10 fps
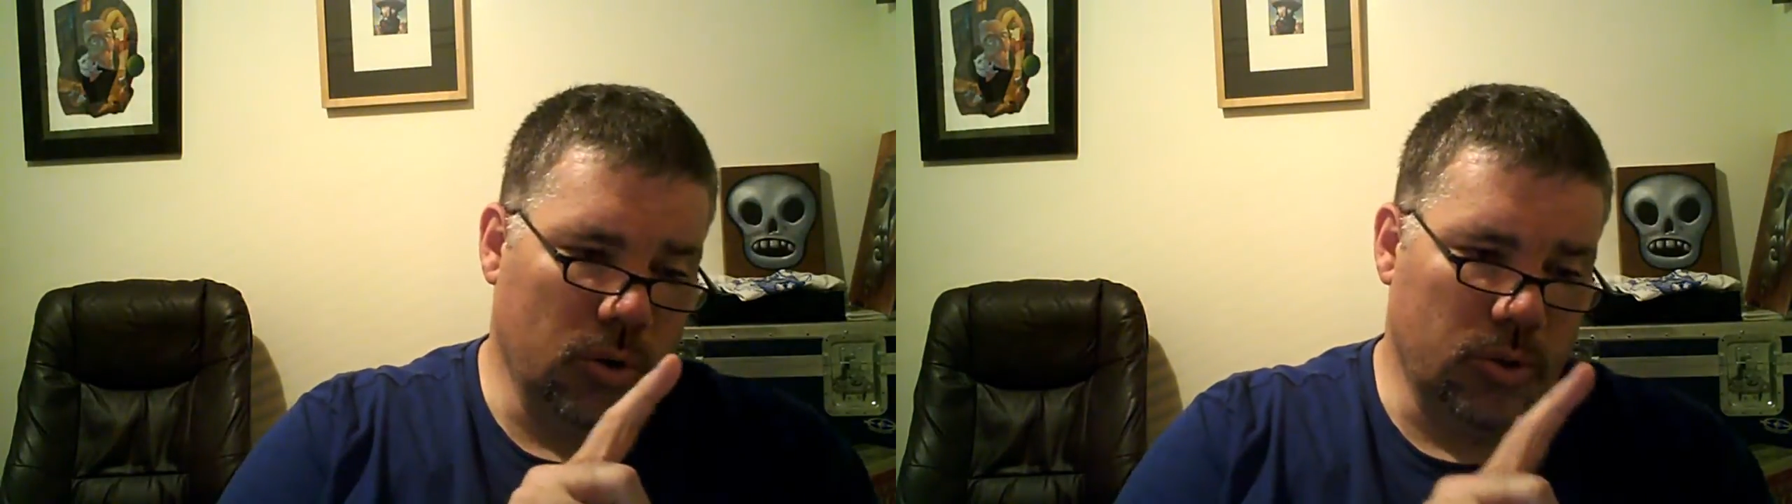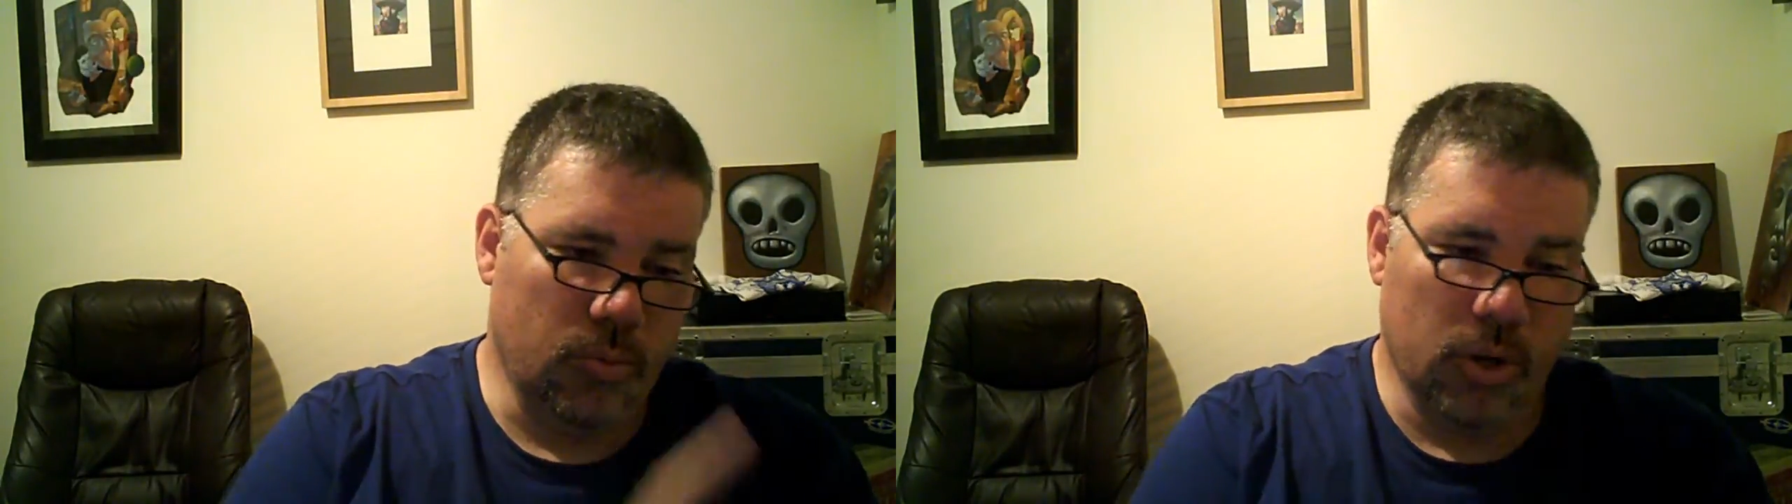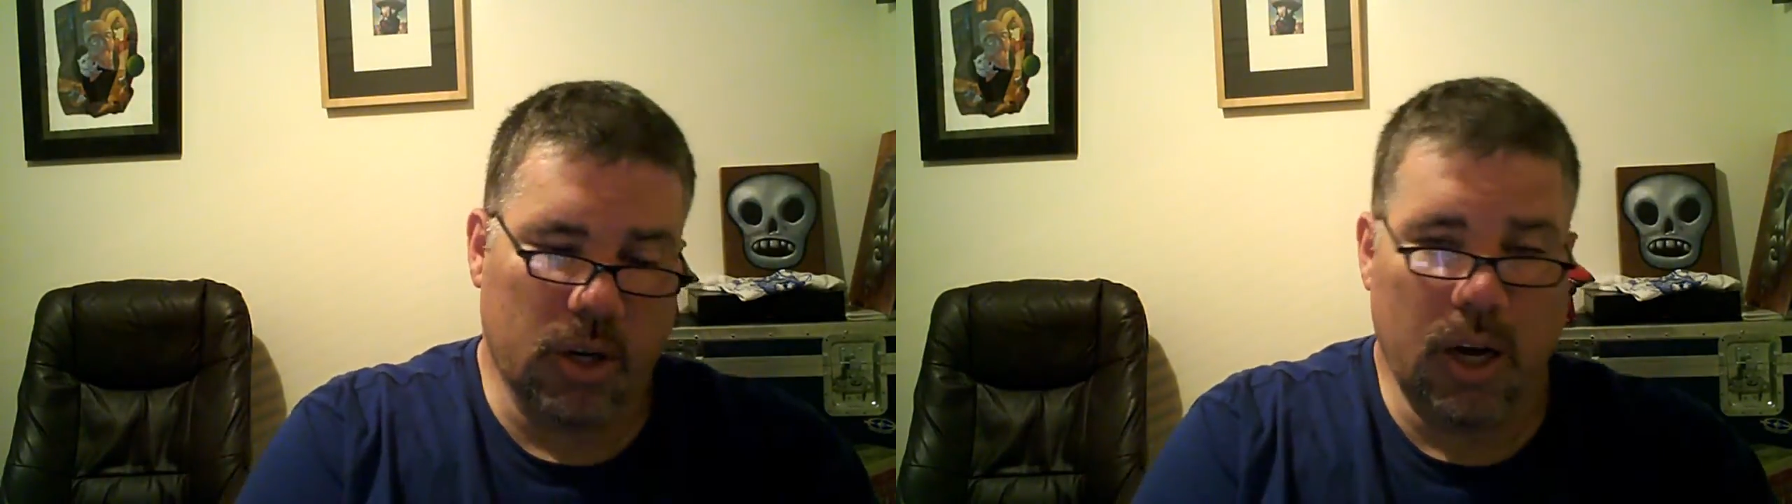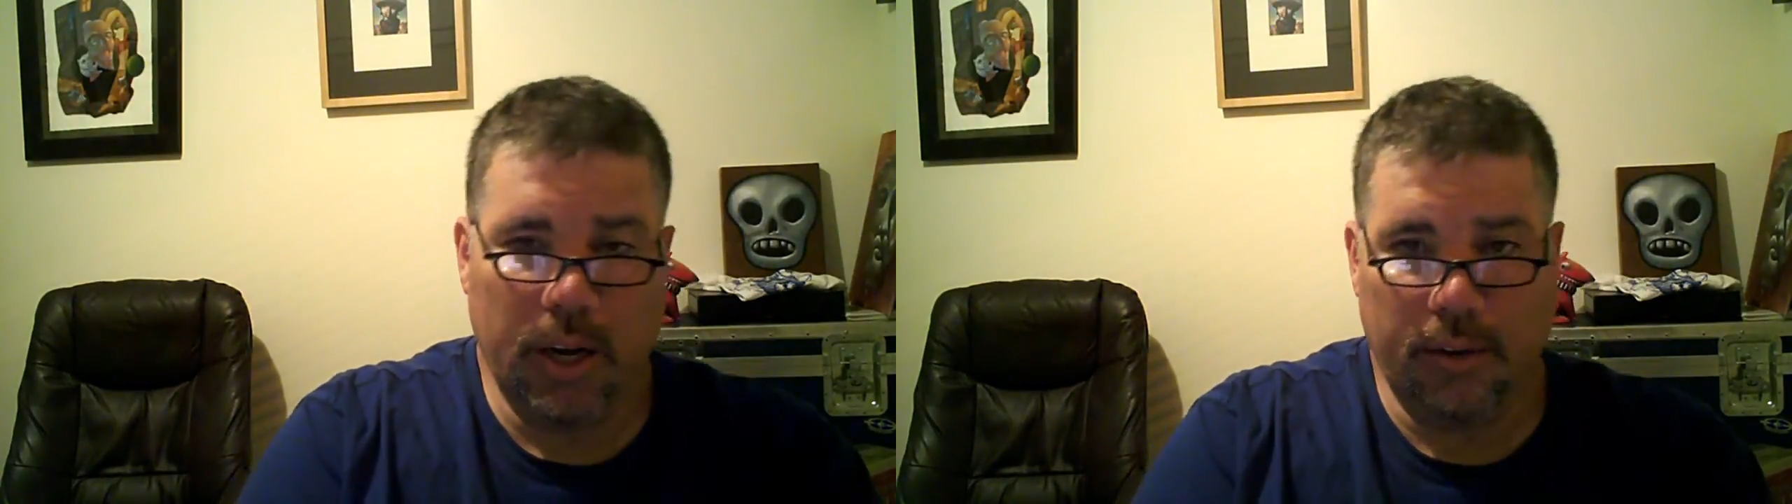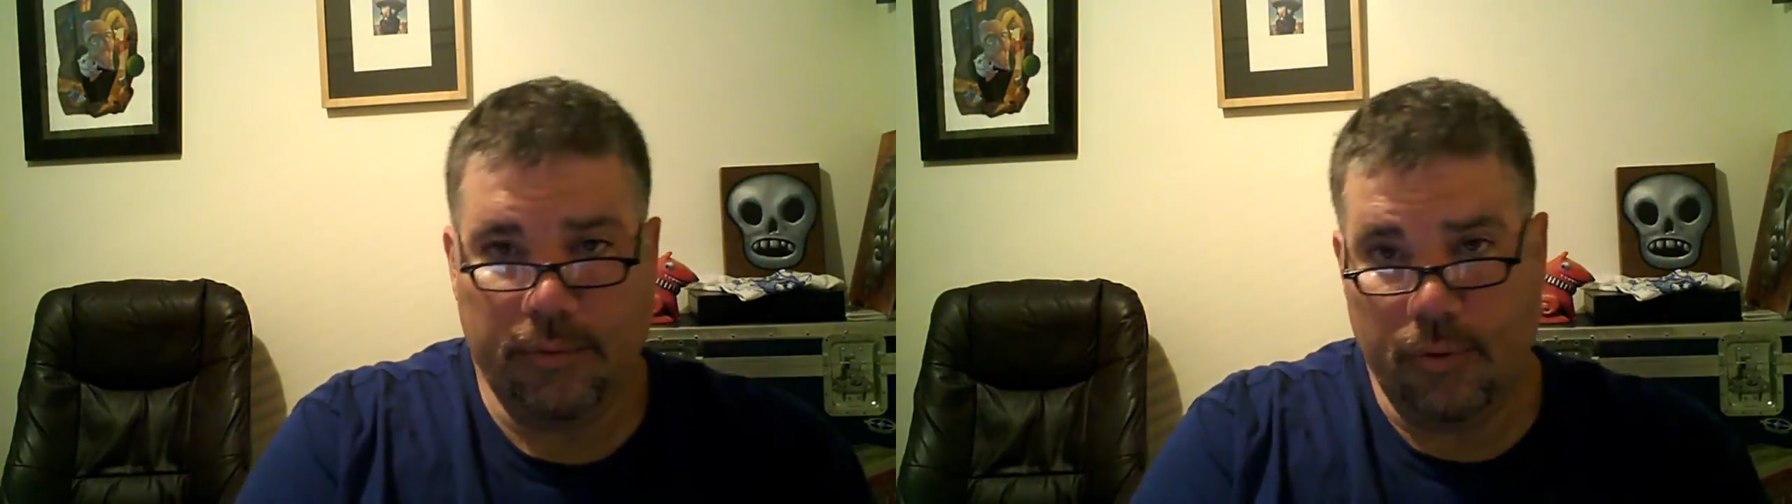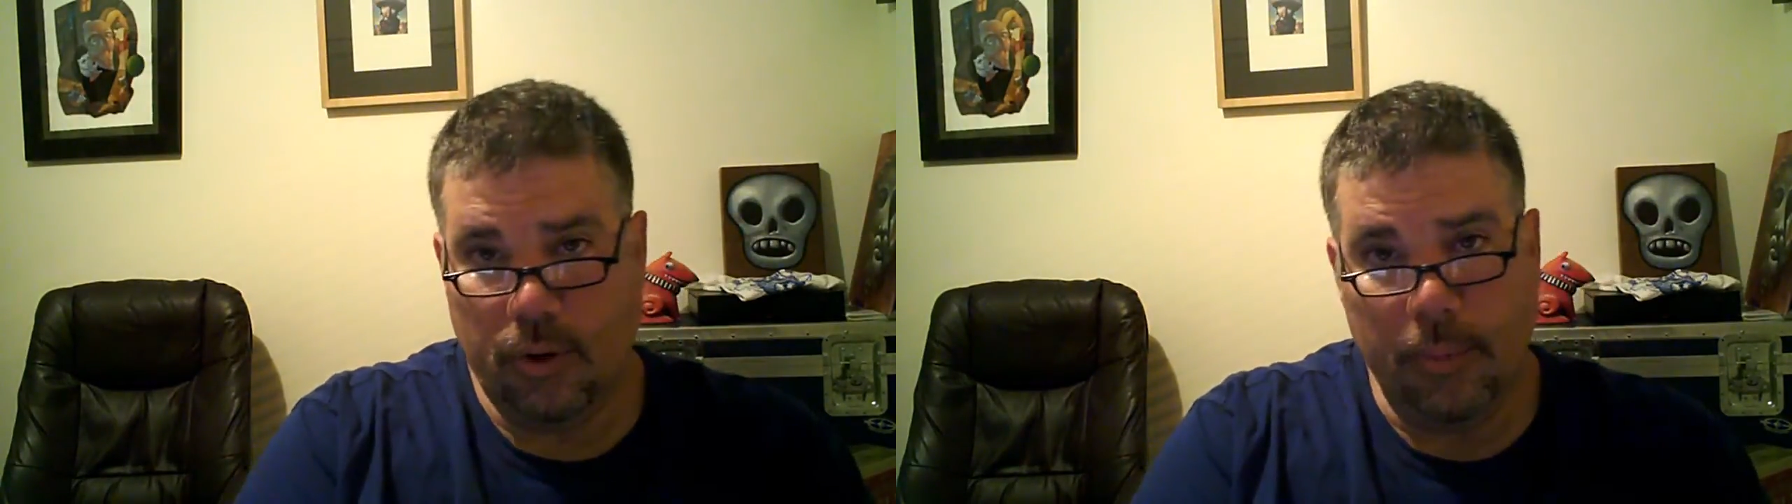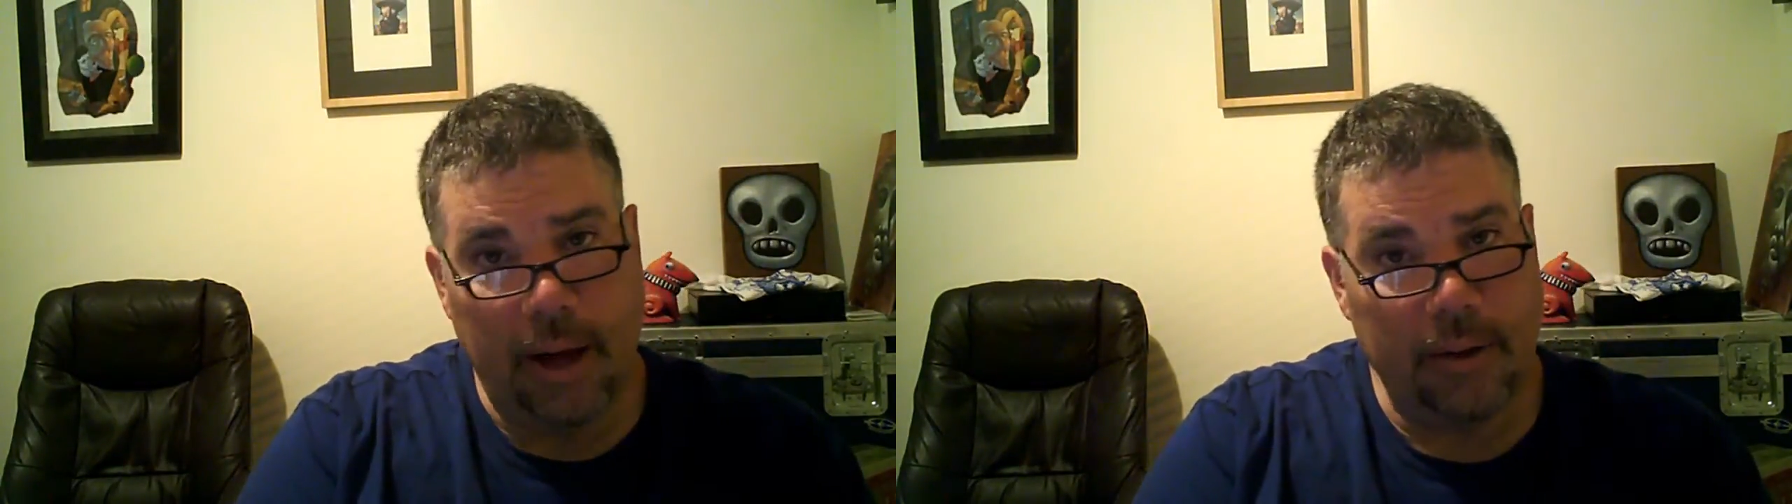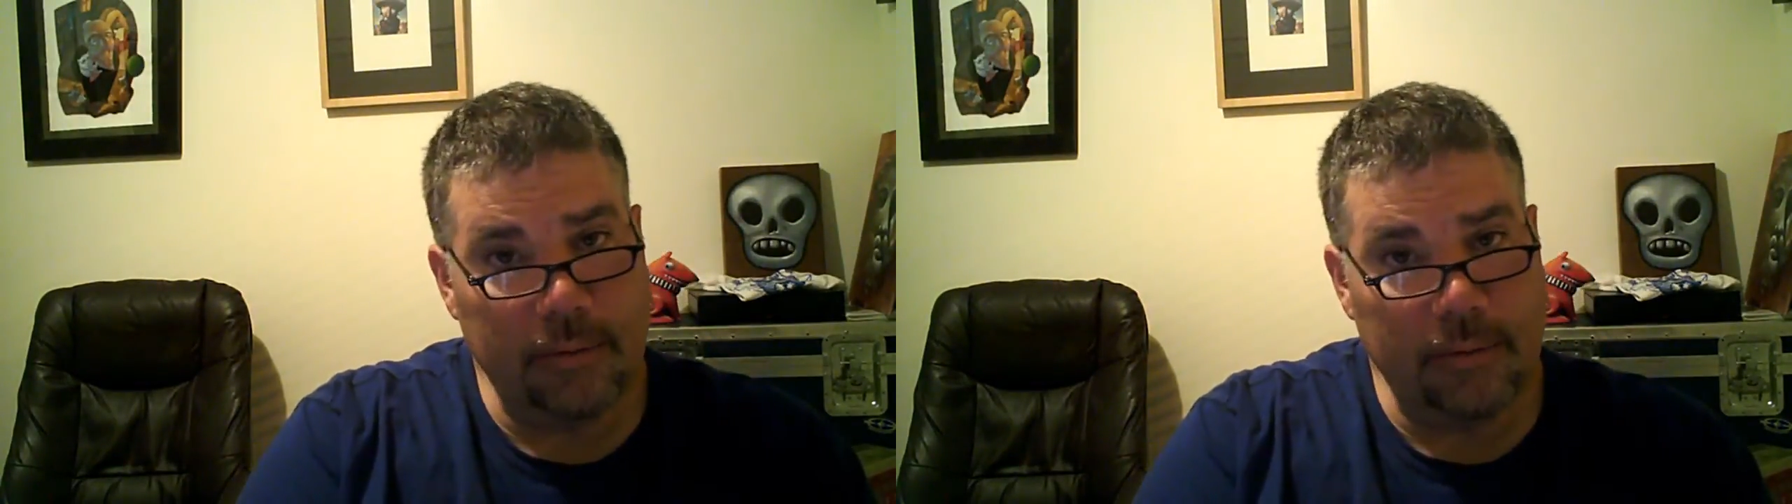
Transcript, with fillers: to work on it for about